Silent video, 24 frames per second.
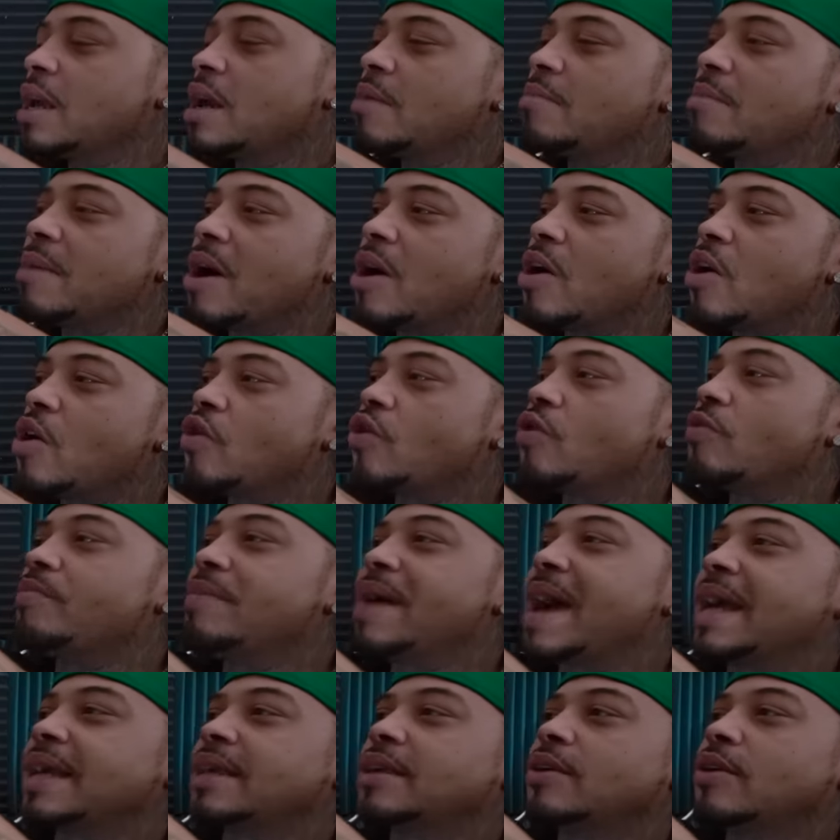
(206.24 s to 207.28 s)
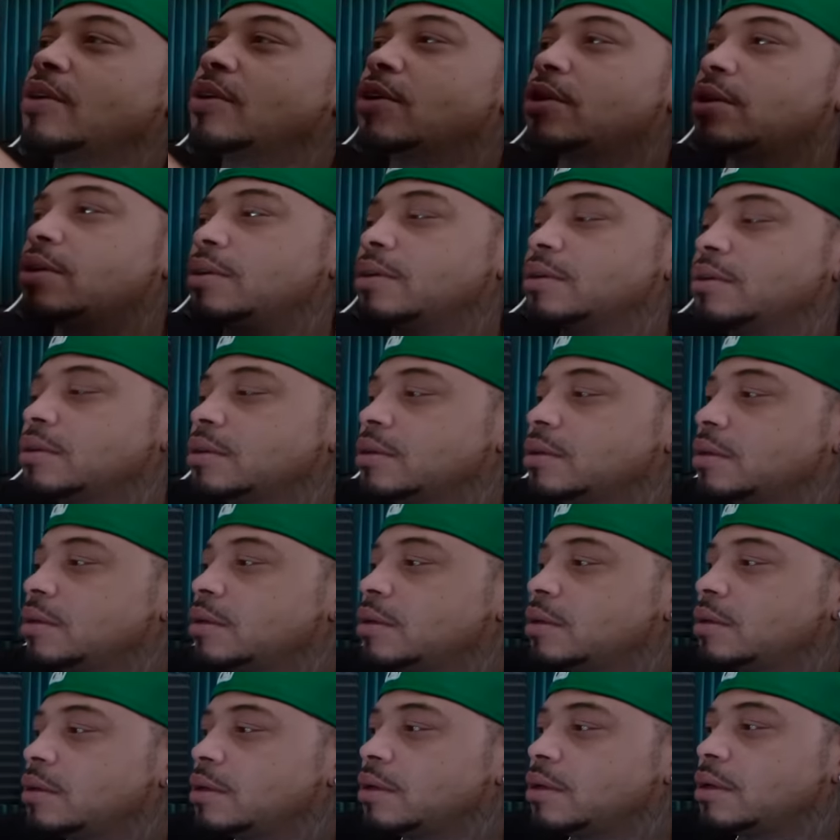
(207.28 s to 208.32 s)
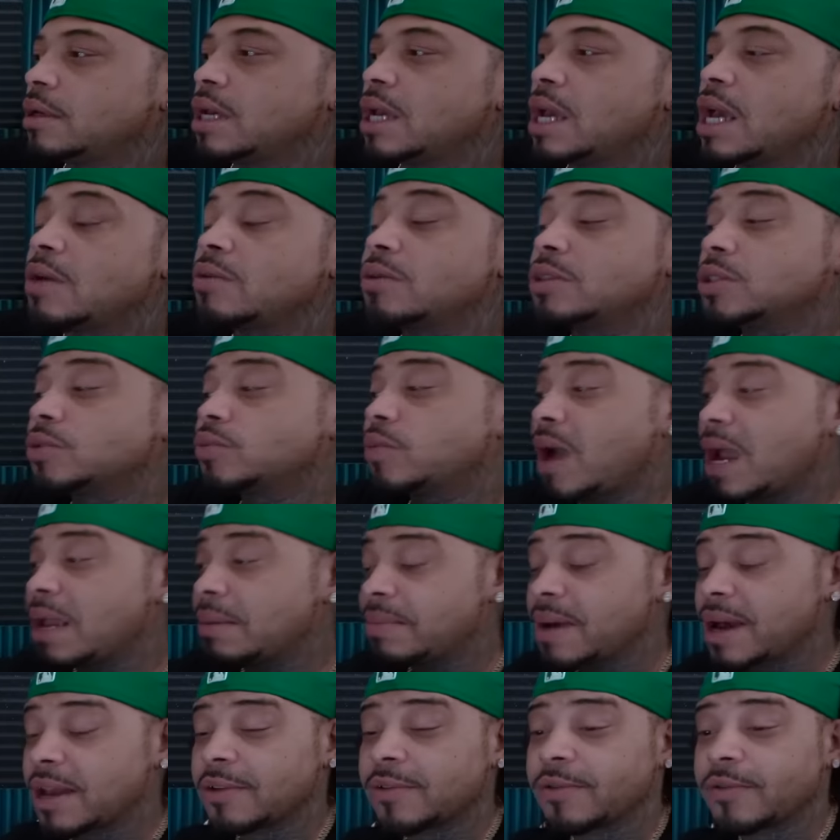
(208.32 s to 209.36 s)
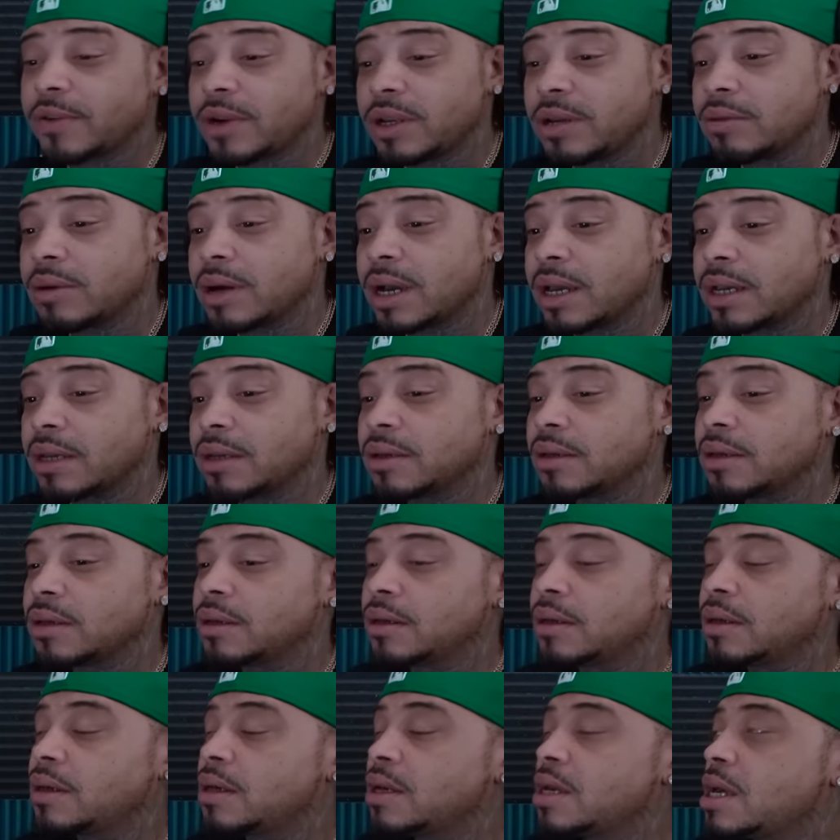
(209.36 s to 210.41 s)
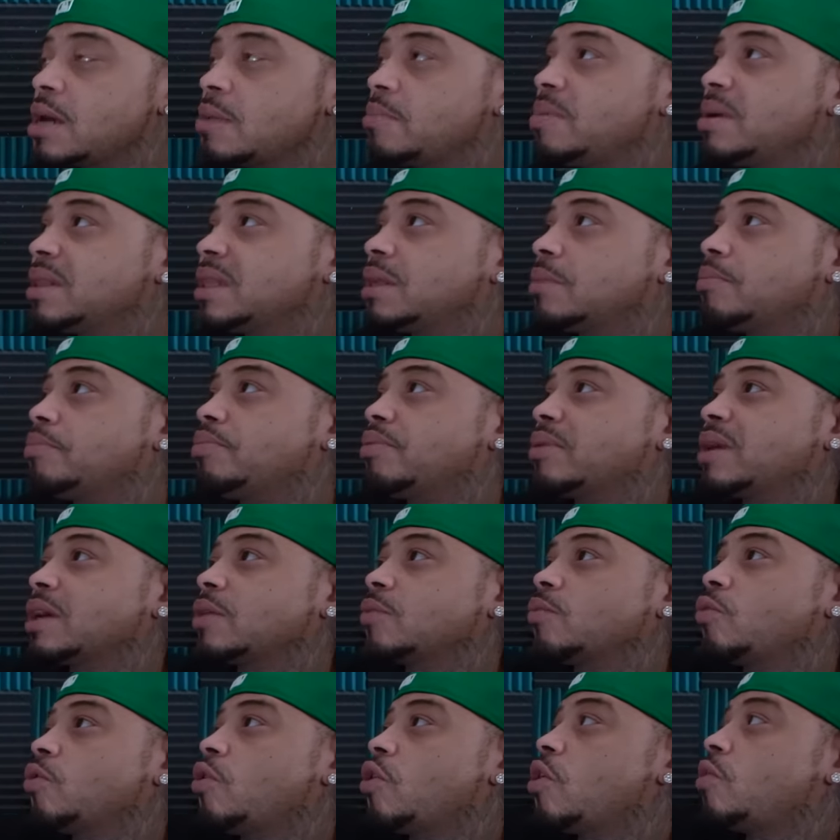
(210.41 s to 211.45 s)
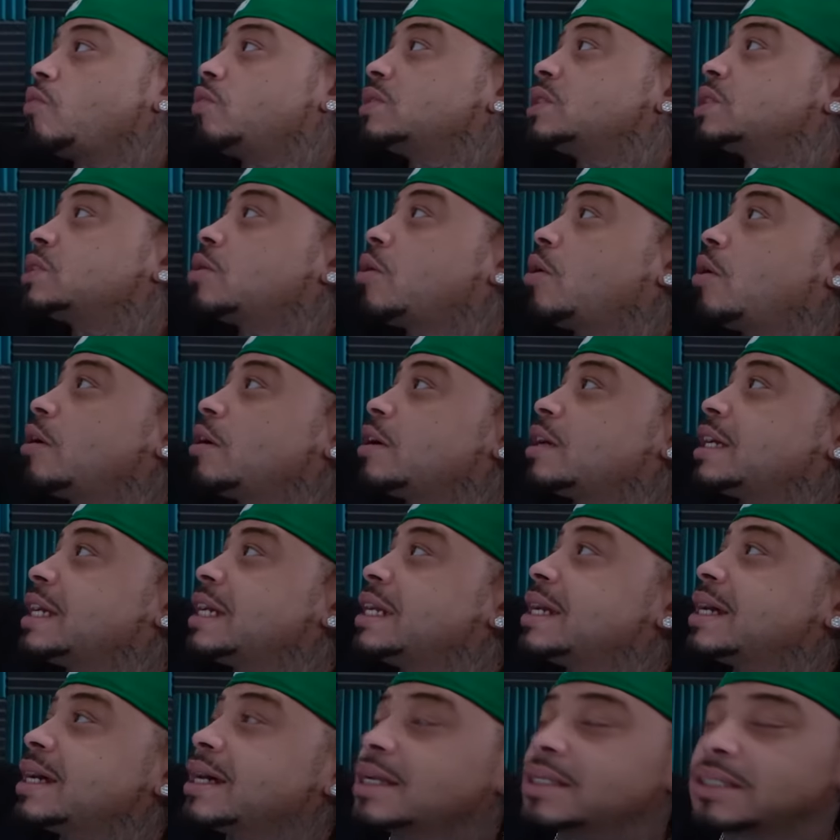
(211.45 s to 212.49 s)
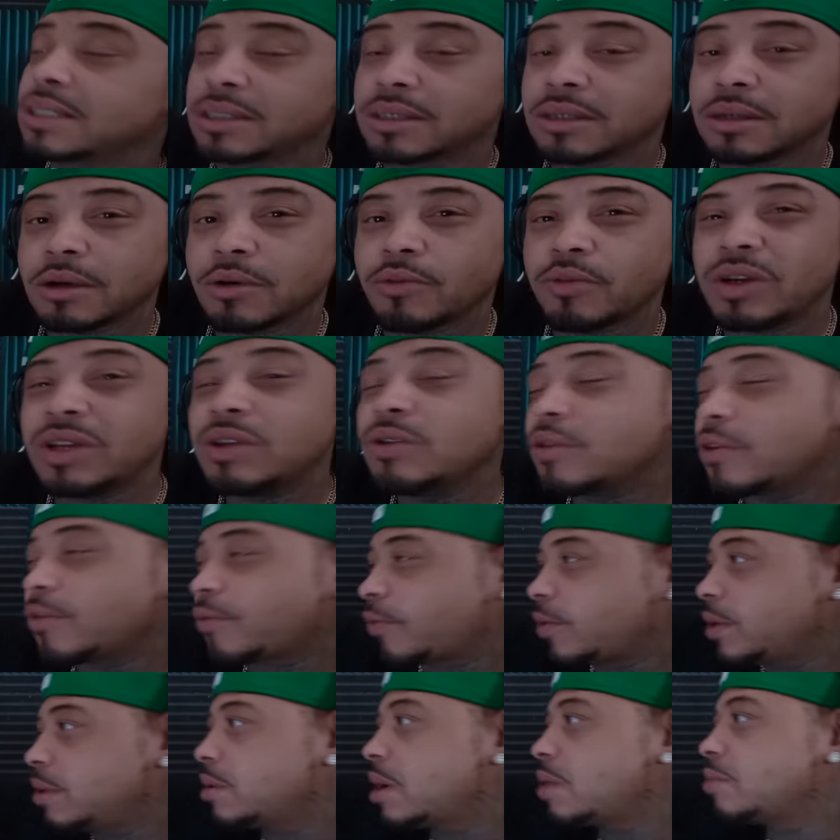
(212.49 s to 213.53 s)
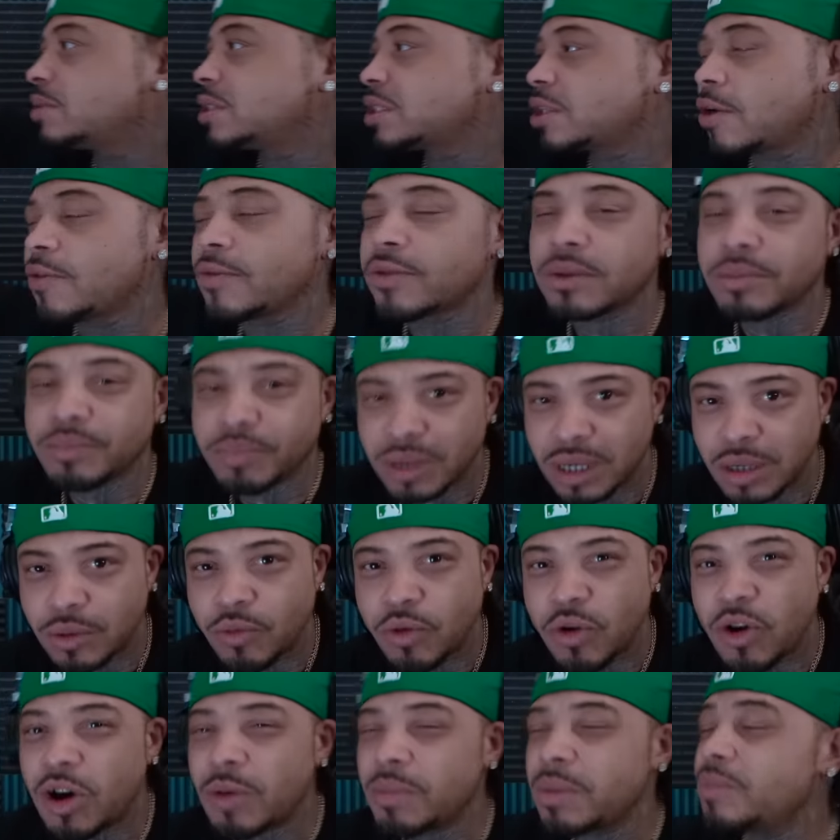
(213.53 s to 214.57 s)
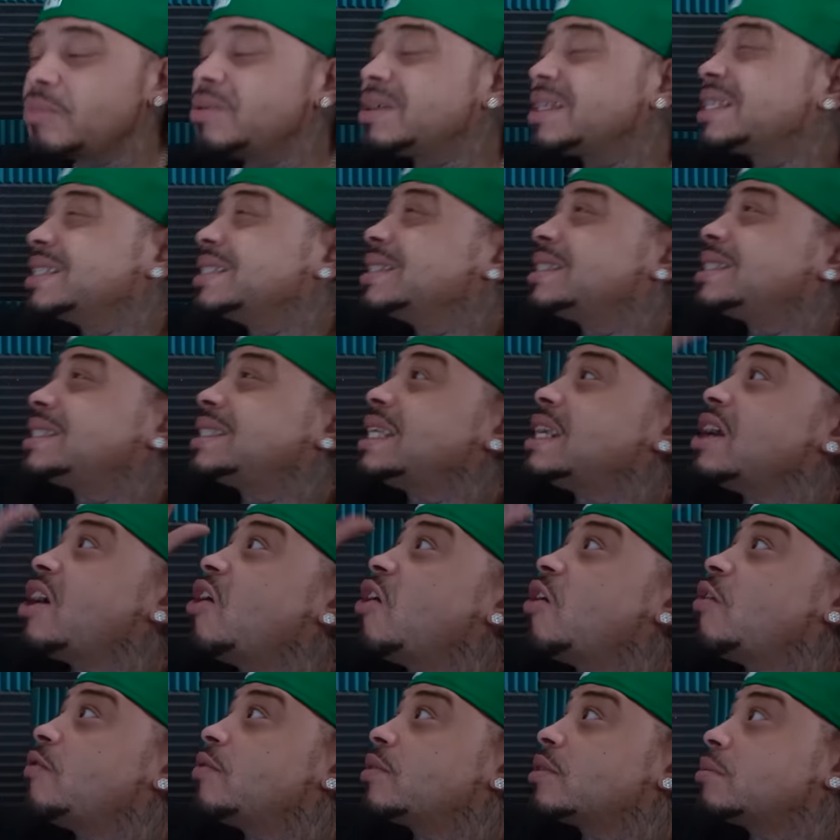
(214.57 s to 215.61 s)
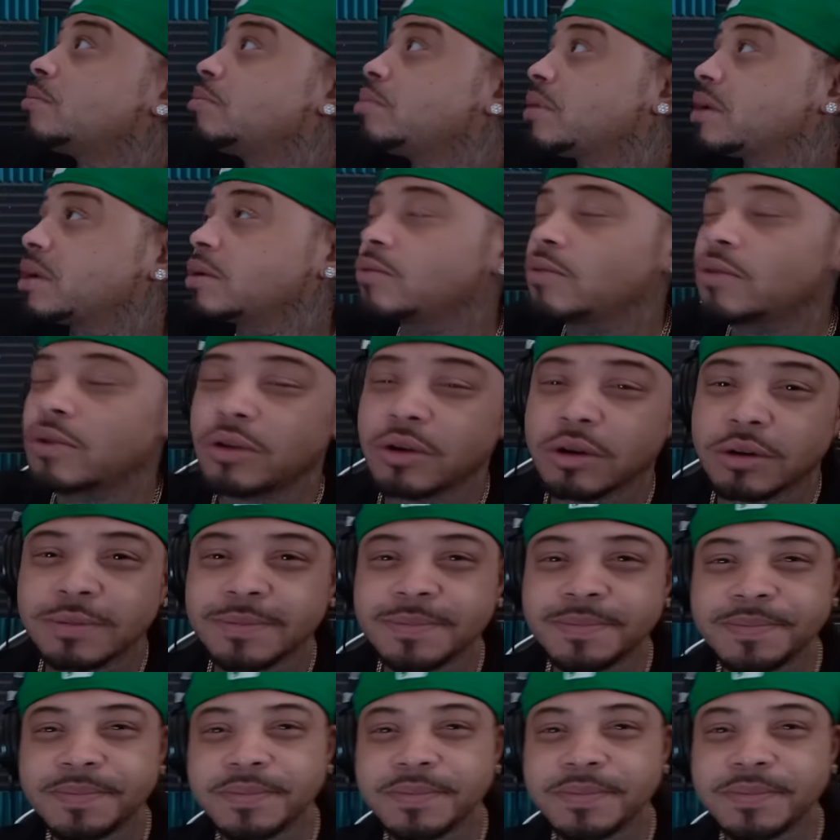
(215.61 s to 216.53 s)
my uncle backyard, it was right by the freeway. But the brick wall was taller than us. We knew the freeway was over the brick wall, but we couldn't see over the brick wall.